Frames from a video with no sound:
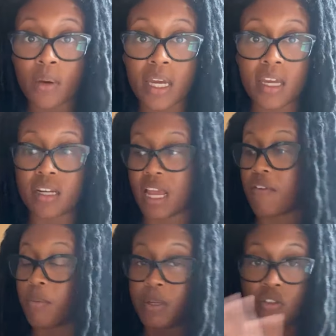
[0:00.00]
it and
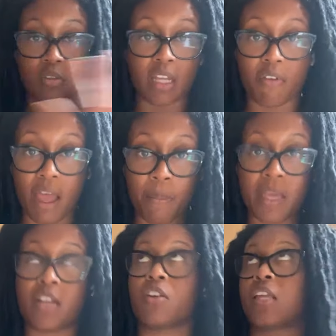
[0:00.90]
have a bunch of stuff
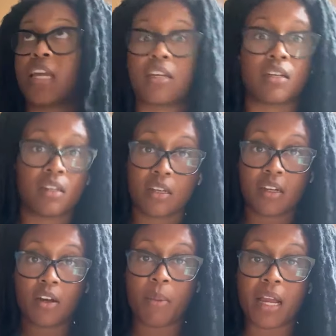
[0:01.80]
happen. You're like,
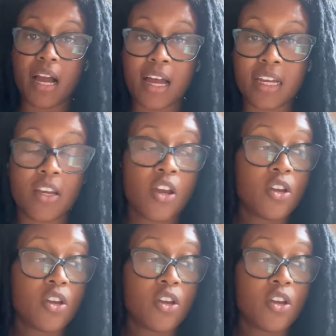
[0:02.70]
oh my God.